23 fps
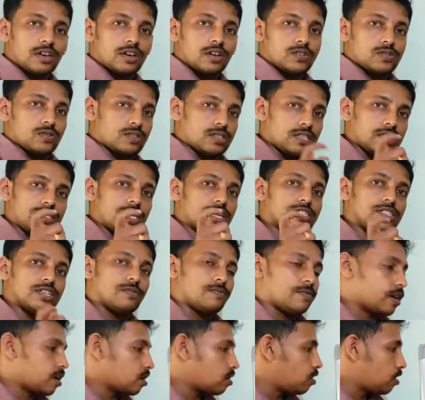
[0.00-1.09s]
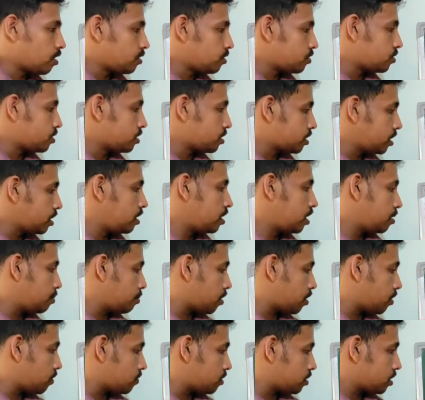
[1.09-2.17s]
So in this section we are going to study
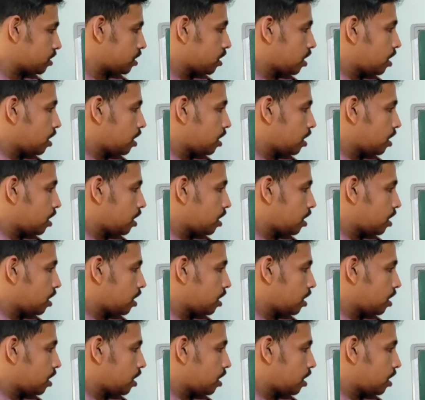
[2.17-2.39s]
about